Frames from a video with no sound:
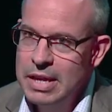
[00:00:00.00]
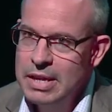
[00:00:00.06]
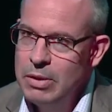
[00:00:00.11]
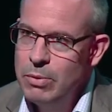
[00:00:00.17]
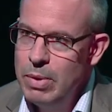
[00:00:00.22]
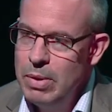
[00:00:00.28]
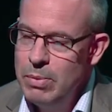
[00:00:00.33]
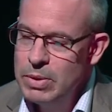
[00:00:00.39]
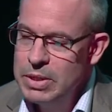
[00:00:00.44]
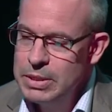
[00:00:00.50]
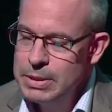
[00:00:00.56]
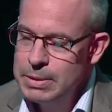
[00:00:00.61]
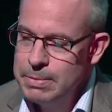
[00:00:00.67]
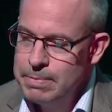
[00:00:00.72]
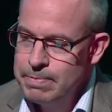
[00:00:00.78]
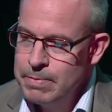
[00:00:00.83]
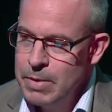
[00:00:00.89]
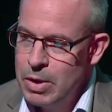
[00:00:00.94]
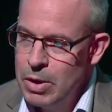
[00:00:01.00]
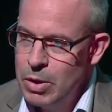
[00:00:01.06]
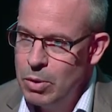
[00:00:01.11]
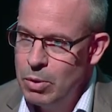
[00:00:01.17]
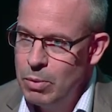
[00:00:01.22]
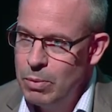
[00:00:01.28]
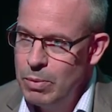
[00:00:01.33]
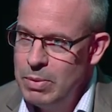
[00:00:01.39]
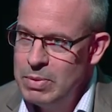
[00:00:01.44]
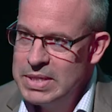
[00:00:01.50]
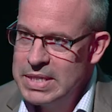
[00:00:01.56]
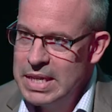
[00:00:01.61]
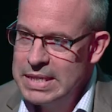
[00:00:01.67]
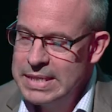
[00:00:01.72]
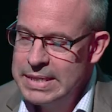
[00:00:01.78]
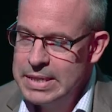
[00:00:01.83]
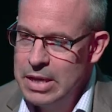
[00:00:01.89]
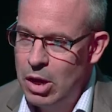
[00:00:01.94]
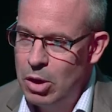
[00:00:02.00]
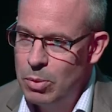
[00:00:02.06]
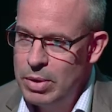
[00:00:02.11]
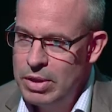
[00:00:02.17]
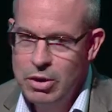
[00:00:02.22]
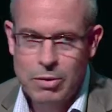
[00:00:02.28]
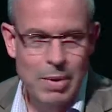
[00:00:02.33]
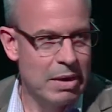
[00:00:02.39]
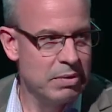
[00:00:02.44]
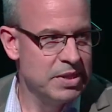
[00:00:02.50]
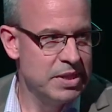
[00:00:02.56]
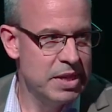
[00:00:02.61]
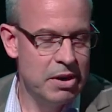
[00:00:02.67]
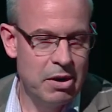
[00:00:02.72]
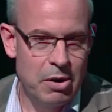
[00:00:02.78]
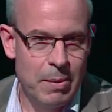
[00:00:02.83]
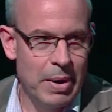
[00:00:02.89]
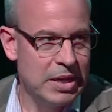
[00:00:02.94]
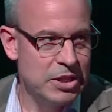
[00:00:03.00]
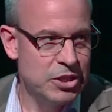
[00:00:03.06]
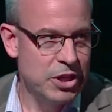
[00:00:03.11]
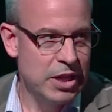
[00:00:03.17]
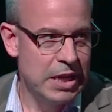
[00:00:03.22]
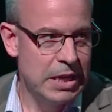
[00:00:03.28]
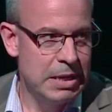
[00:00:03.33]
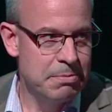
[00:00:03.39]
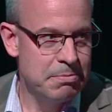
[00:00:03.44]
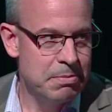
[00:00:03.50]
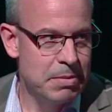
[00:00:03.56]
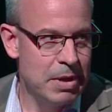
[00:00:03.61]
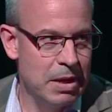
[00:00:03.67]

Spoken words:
I think we would say start with ground zero, actually.